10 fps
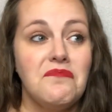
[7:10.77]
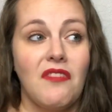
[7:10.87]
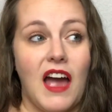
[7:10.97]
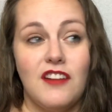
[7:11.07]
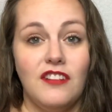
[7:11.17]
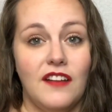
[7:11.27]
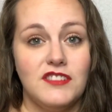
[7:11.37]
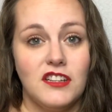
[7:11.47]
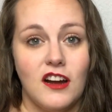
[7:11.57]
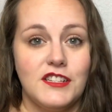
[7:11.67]
I'd love
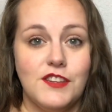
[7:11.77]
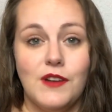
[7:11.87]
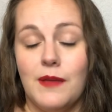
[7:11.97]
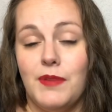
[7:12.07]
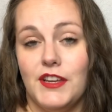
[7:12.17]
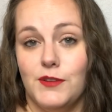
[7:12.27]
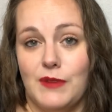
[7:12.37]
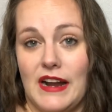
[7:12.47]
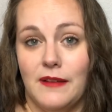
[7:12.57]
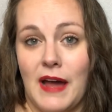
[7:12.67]
to talk to you and pick your
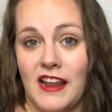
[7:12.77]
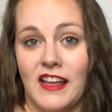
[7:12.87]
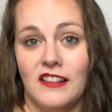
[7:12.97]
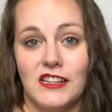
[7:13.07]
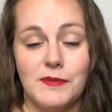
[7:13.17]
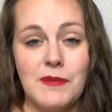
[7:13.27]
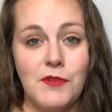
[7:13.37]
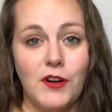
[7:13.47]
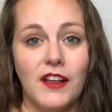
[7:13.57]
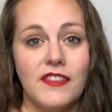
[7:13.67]
brain about it a little bit
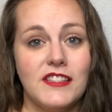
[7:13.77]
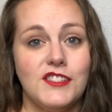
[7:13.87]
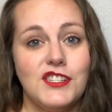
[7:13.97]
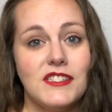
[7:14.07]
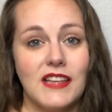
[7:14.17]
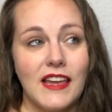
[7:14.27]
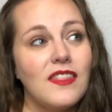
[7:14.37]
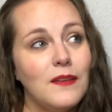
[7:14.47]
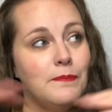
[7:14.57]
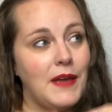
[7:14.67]
more. This is just like
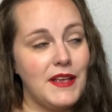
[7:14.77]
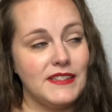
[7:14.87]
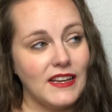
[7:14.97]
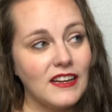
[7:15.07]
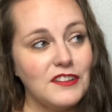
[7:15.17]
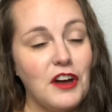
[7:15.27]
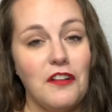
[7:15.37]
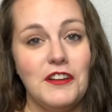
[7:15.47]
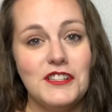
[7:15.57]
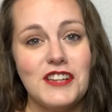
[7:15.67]
the basic
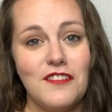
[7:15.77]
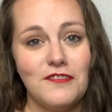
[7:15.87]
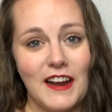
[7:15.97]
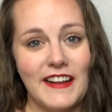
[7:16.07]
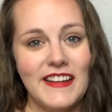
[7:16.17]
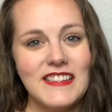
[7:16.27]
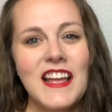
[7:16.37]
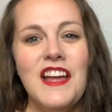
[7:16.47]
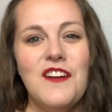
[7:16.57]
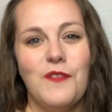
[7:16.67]
knowledge of Reddit,
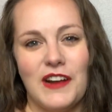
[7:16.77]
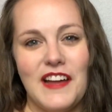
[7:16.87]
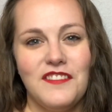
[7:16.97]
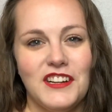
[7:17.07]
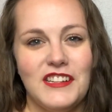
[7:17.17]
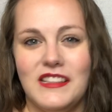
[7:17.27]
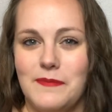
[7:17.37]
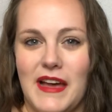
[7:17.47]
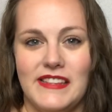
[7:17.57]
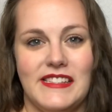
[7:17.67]
what I have learned in the
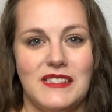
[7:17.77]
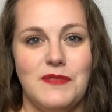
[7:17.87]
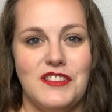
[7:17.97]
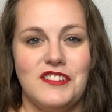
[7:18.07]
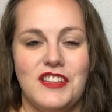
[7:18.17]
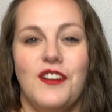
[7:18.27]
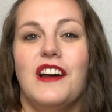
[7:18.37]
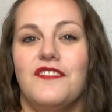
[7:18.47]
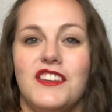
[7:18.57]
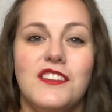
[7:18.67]
past 6 months or so
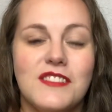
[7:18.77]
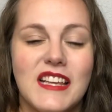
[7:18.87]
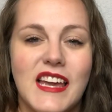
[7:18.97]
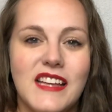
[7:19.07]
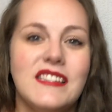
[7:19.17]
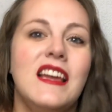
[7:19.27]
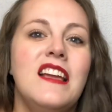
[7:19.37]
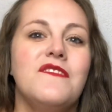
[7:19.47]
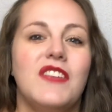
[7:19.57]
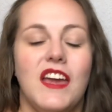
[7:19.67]
of using it.
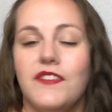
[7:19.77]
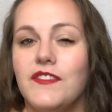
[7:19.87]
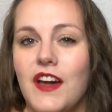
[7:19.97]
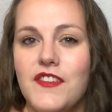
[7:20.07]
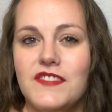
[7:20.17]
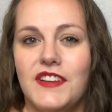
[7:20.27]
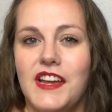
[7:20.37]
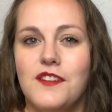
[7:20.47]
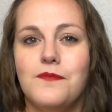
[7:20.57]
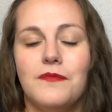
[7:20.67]
If you found this
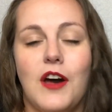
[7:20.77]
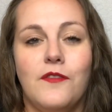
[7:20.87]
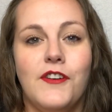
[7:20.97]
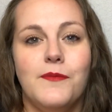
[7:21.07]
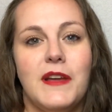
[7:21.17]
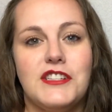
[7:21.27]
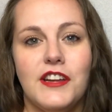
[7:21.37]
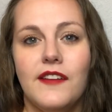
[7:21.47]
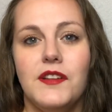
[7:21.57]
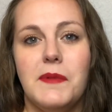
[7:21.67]
video helpful, make sure
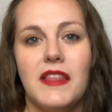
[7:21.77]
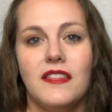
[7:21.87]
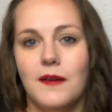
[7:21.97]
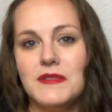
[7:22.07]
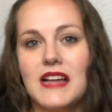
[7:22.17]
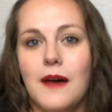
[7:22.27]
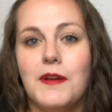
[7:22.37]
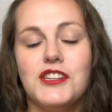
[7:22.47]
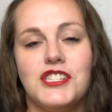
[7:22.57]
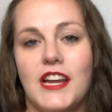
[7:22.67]
you give it a big thumbs
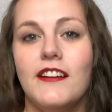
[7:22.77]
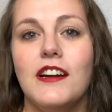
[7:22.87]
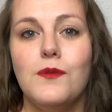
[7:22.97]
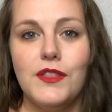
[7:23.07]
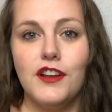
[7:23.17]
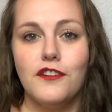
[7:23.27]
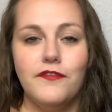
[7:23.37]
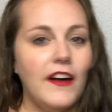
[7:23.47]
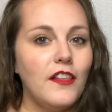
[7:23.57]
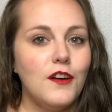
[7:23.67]
up, share it with your
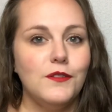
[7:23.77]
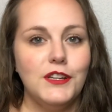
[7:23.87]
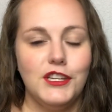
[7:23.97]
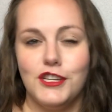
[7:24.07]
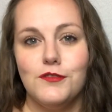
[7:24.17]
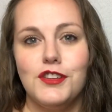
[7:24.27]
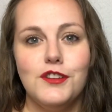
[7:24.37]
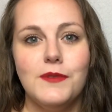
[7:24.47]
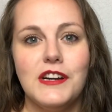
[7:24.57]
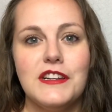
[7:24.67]
fellow
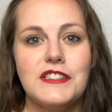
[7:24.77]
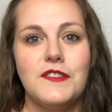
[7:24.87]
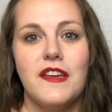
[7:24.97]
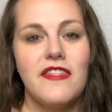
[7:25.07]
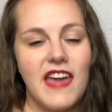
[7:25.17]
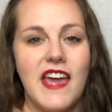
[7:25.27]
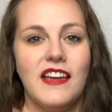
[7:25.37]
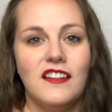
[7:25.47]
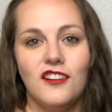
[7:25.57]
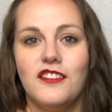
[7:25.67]
YouTubers so that they
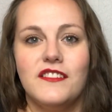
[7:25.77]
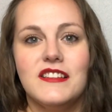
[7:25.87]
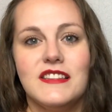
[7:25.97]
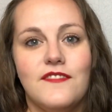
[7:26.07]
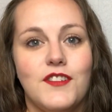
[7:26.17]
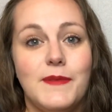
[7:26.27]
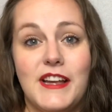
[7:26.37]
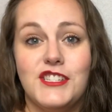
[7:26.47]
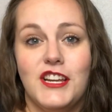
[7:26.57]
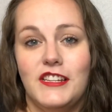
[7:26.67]
can learn this
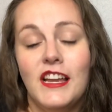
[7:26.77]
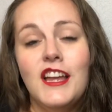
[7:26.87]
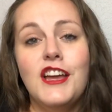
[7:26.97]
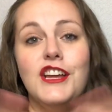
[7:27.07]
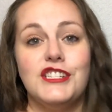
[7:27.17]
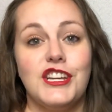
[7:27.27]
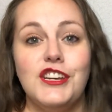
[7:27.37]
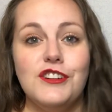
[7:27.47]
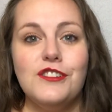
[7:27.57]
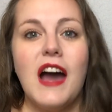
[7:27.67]
information too.